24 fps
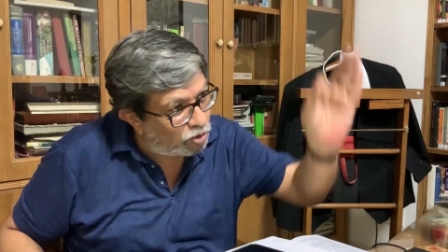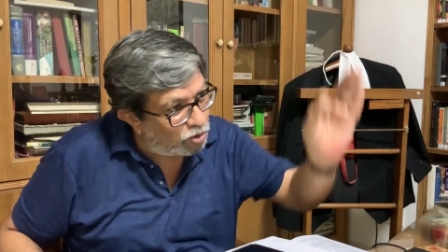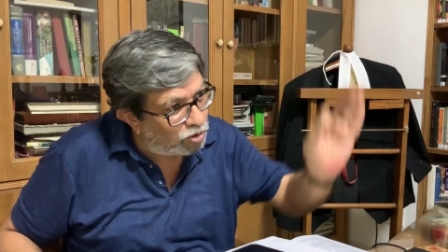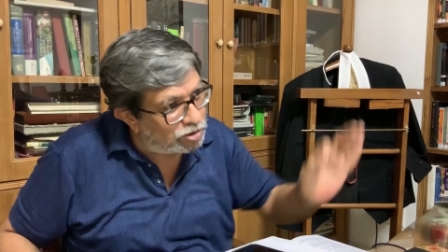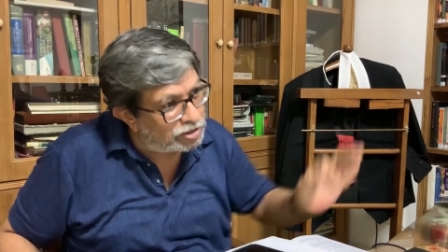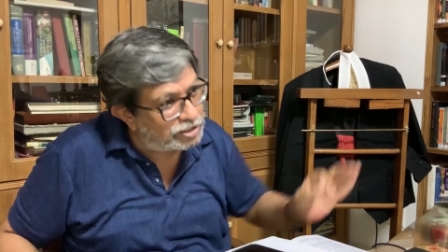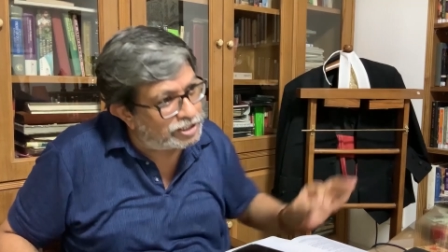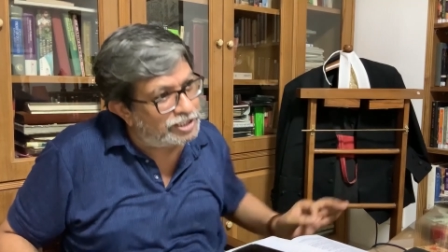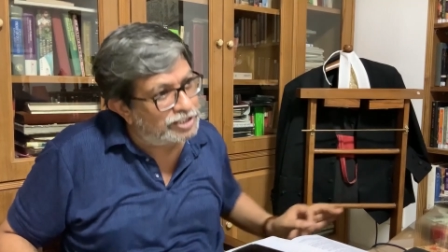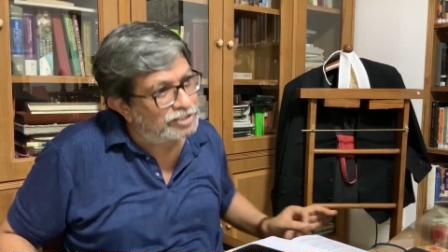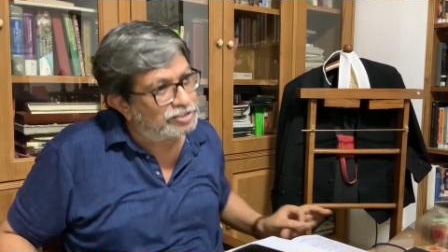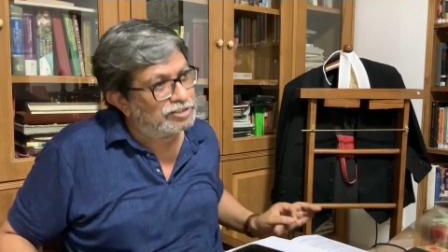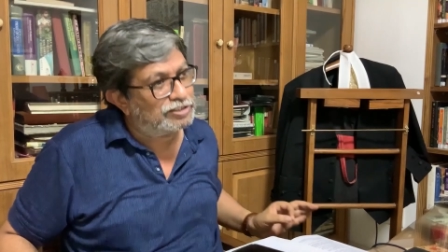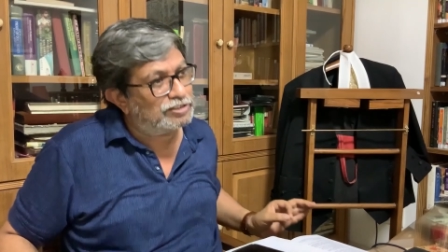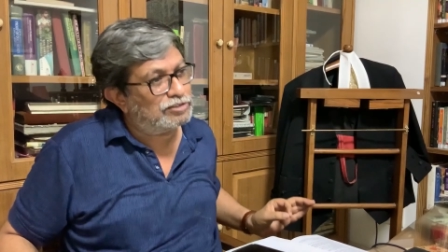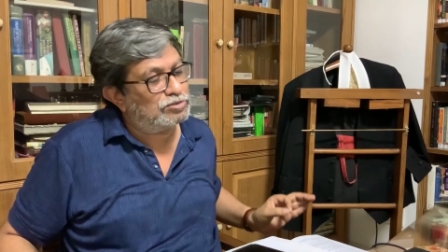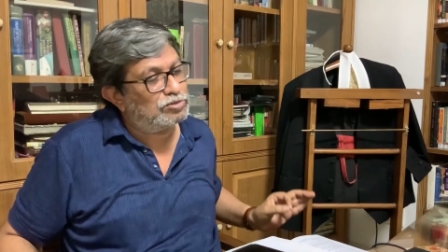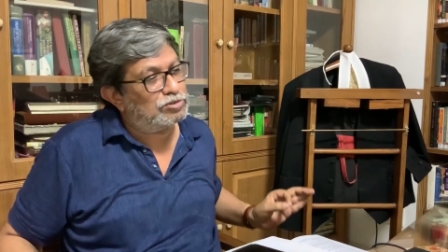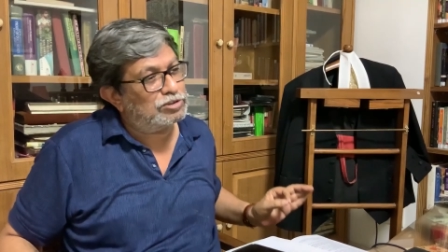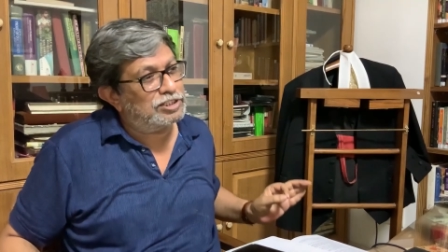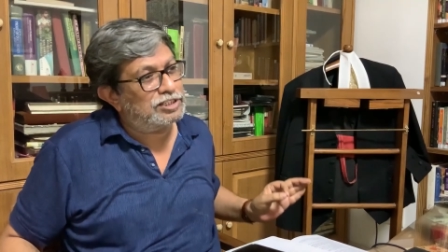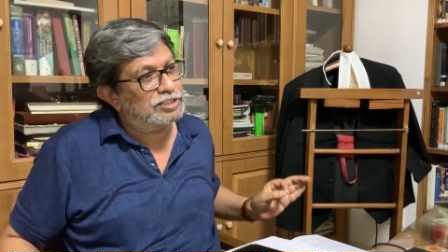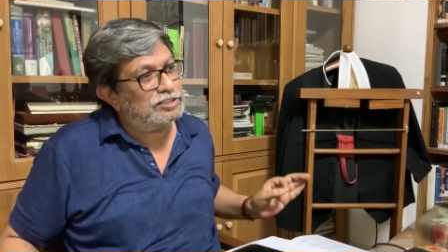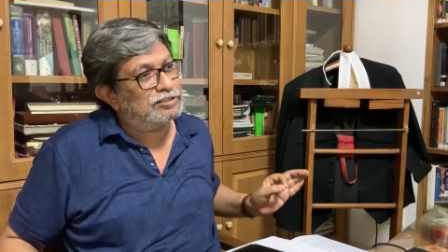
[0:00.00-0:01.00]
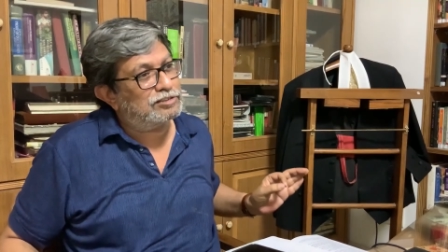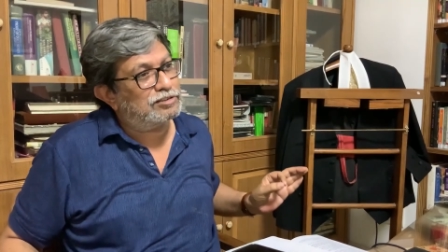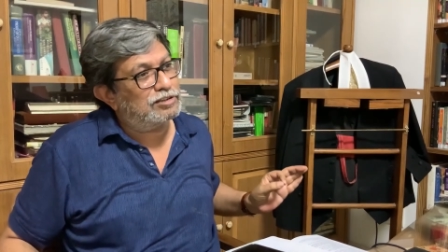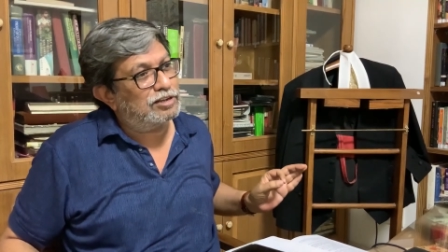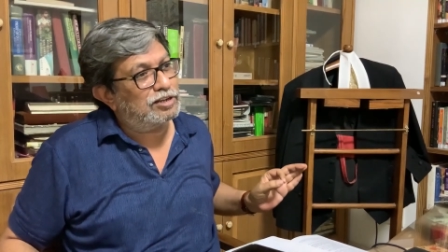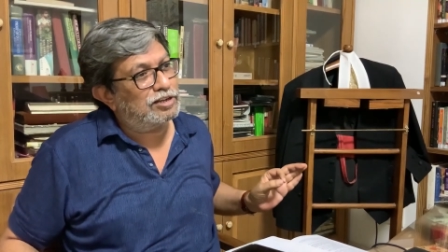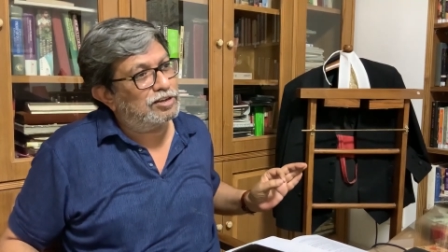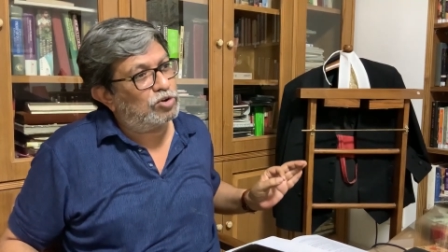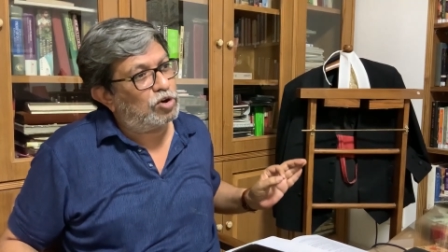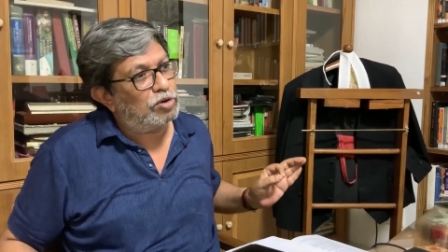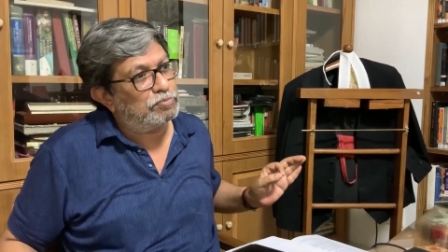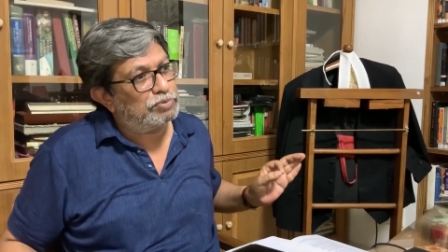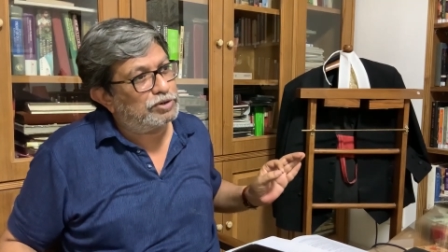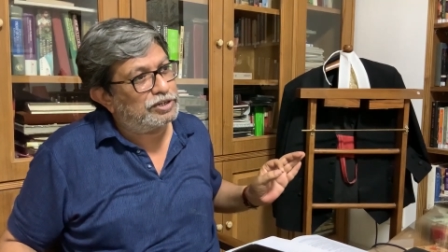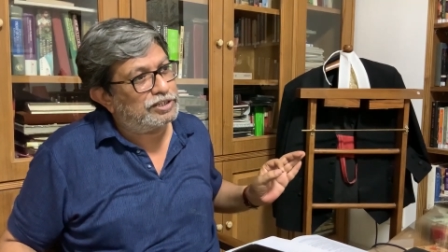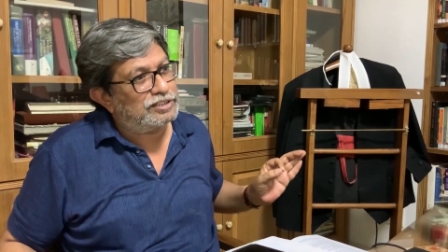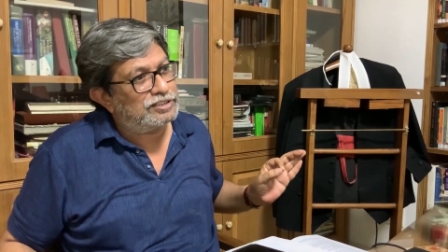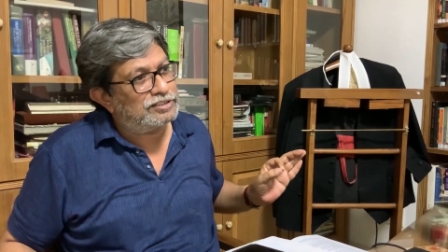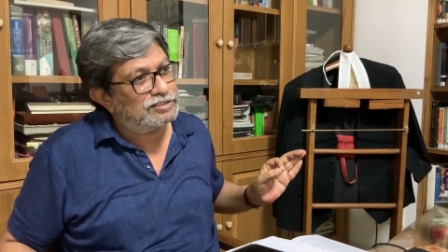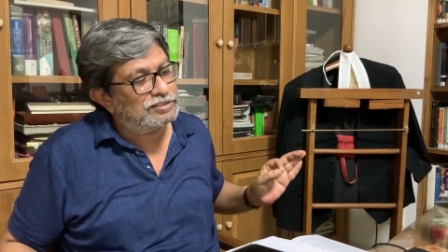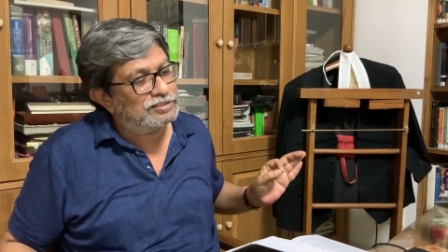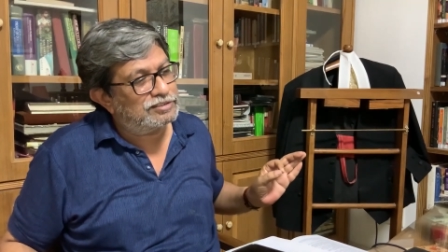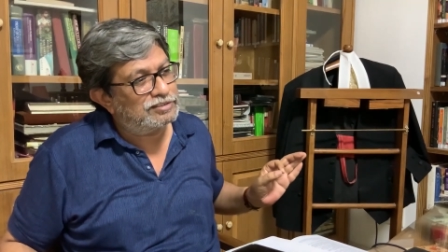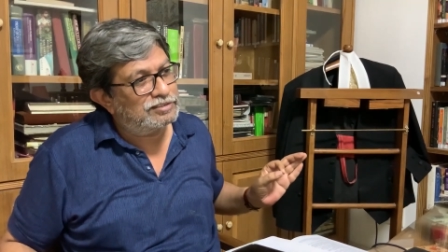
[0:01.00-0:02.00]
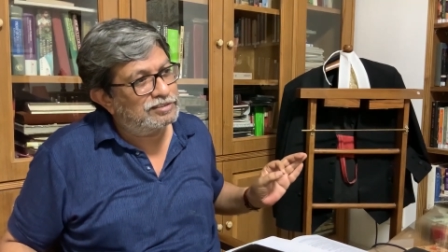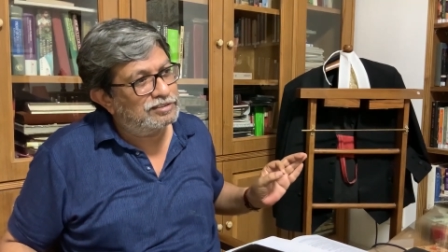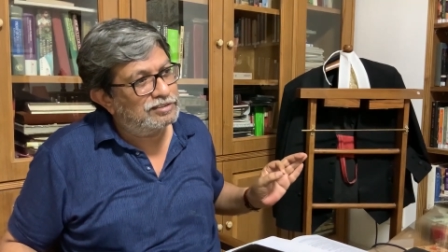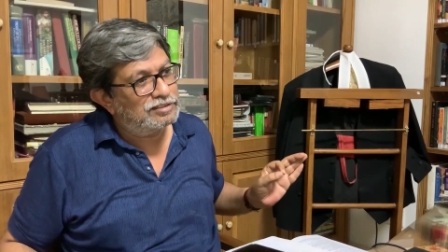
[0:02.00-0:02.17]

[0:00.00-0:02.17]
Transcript: all these these uh, components.